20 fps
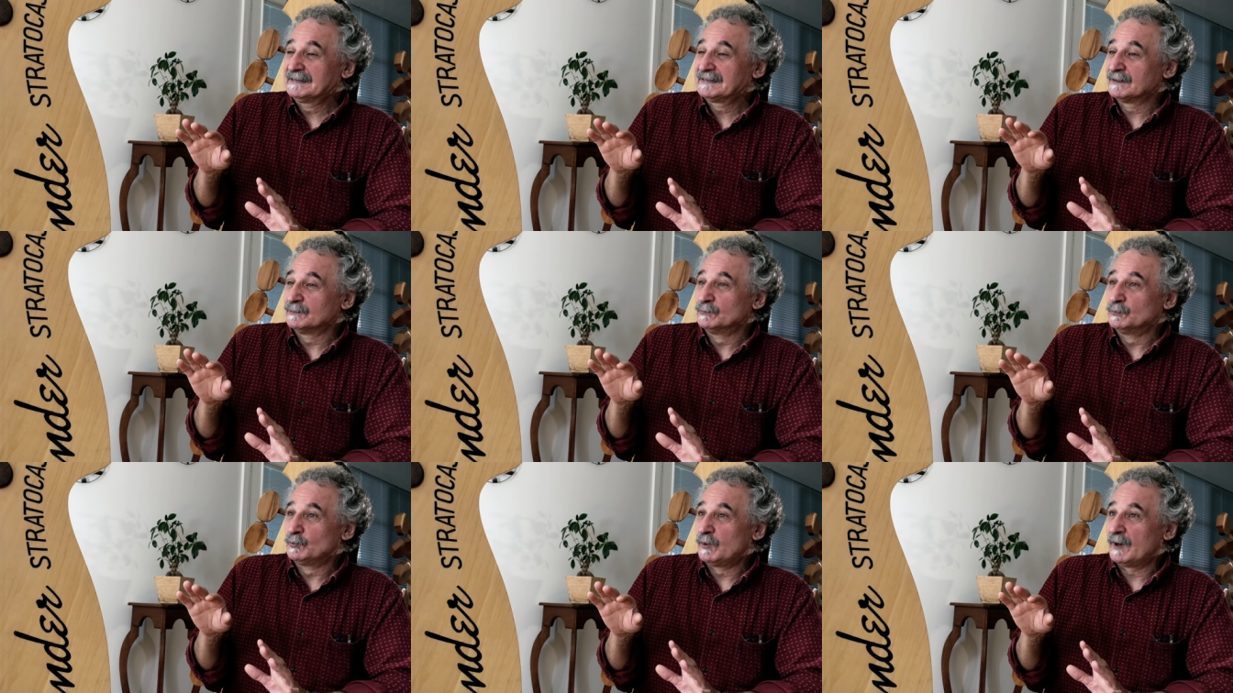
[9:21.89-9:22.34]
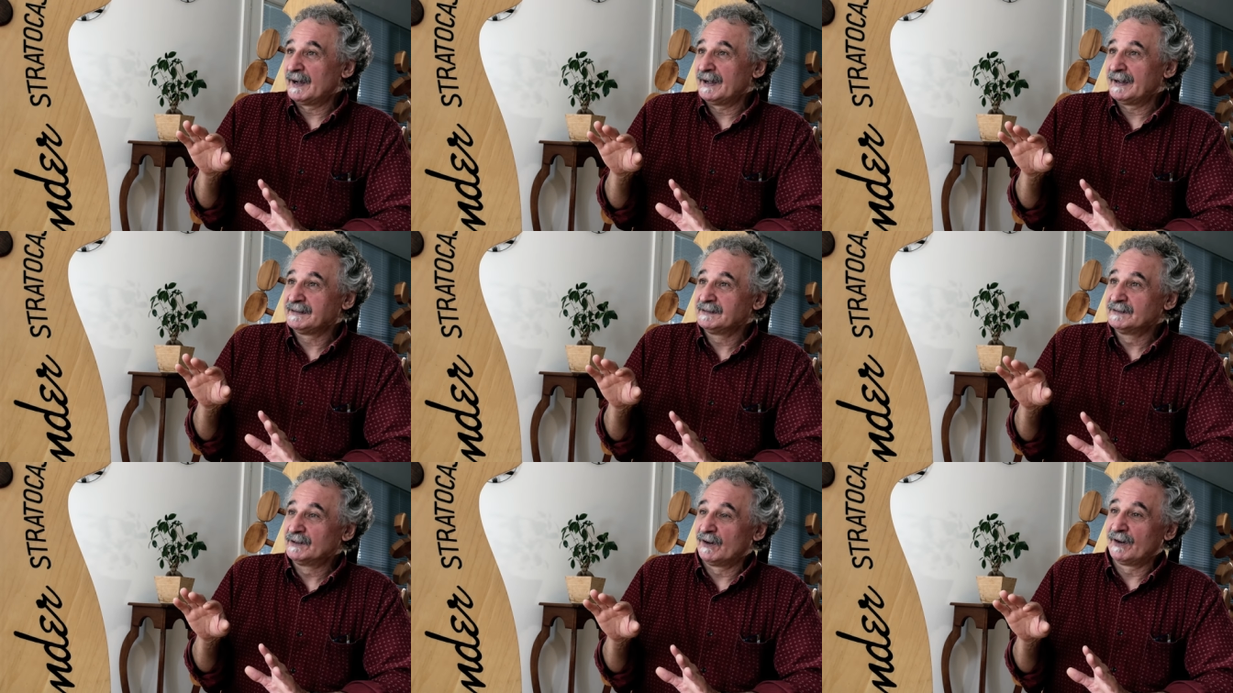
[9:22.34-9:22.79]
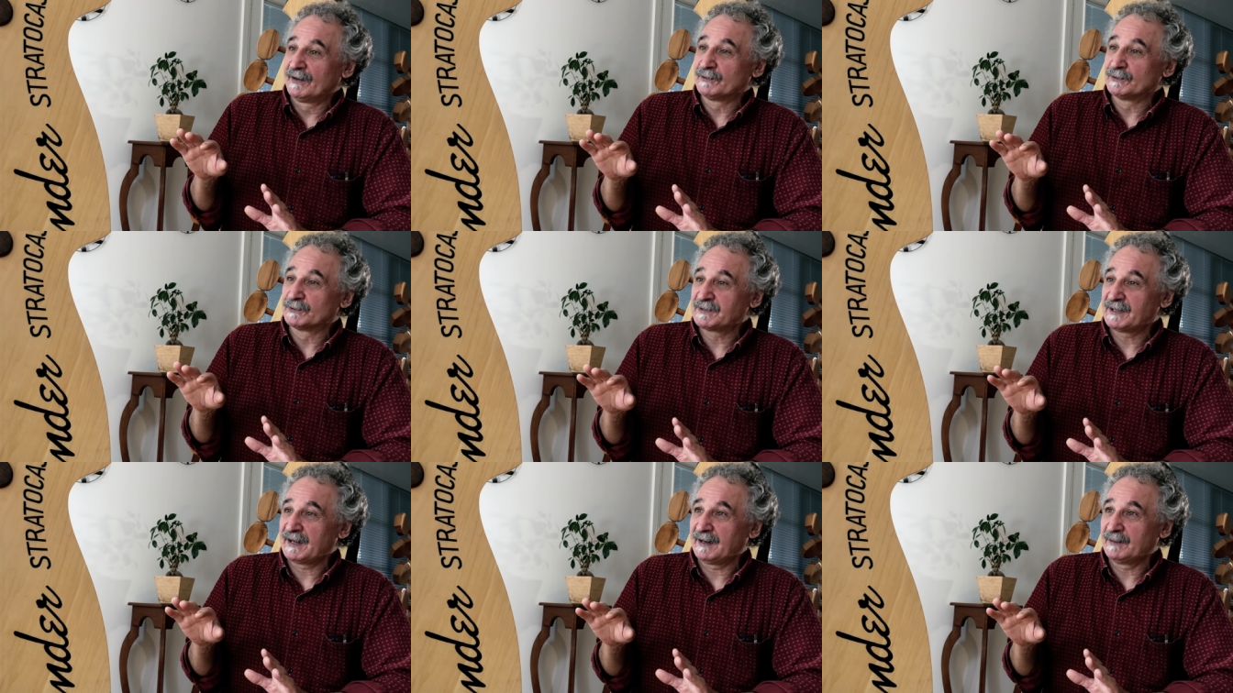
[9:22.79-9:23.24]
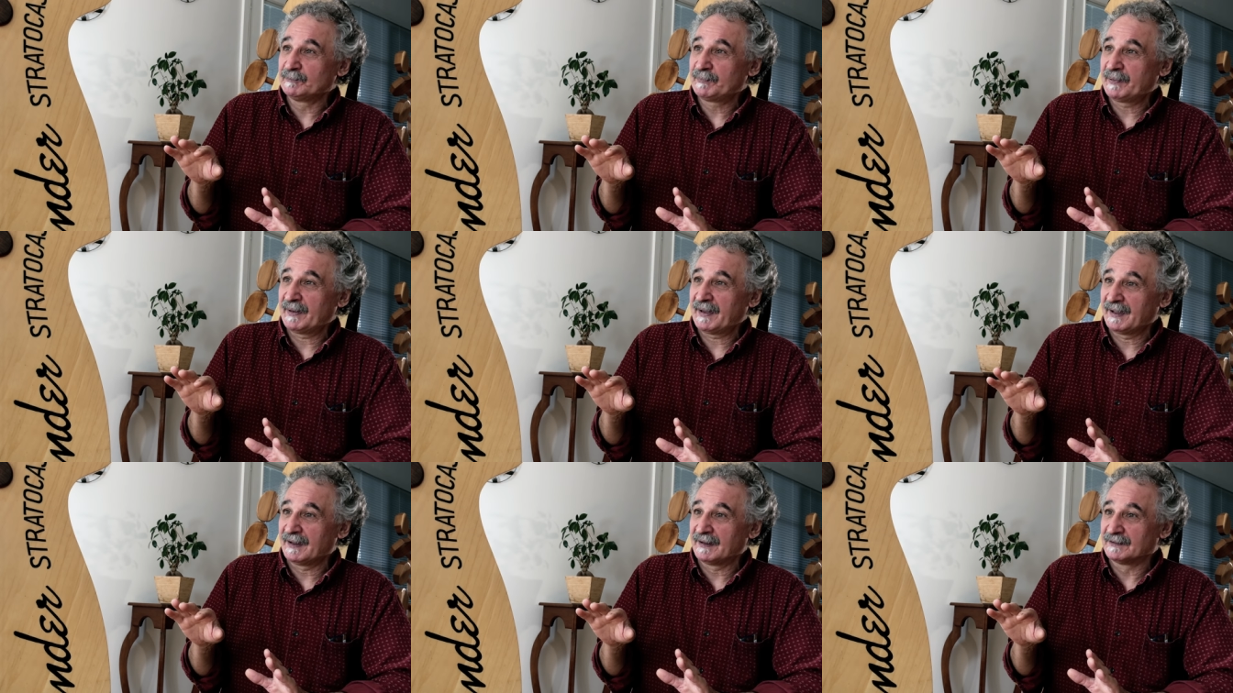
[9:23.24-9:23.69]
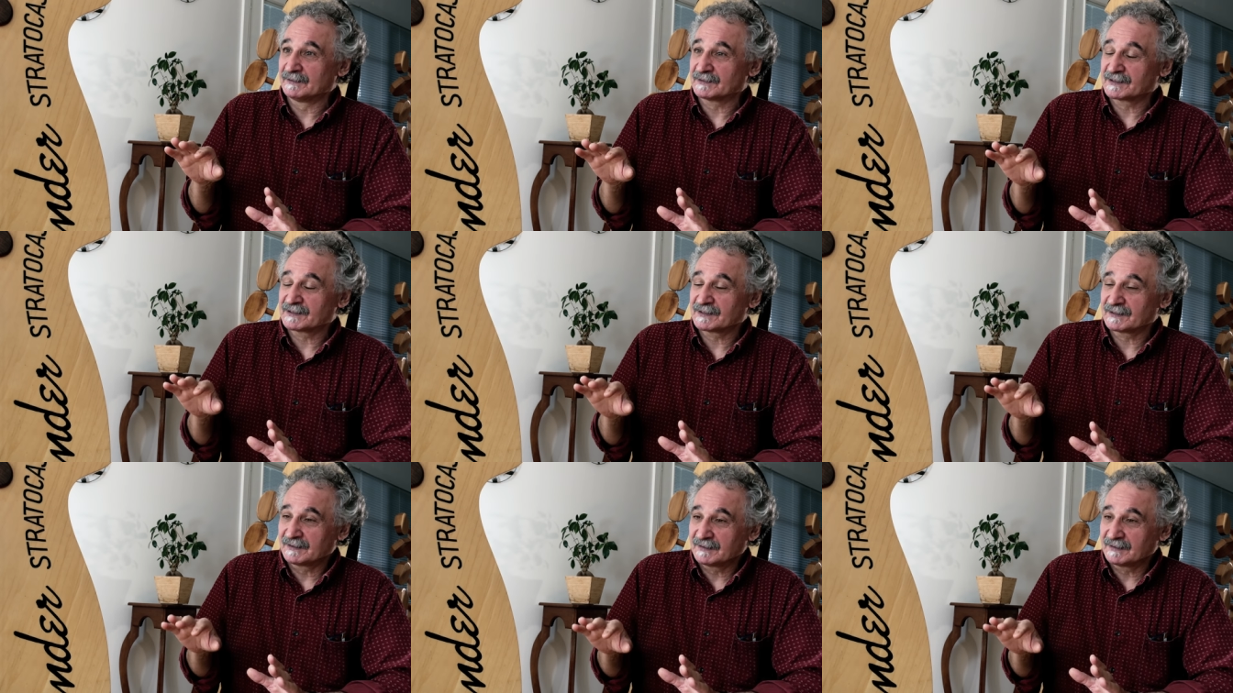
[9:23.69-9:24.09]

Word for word: can weigh nine or ten pounds.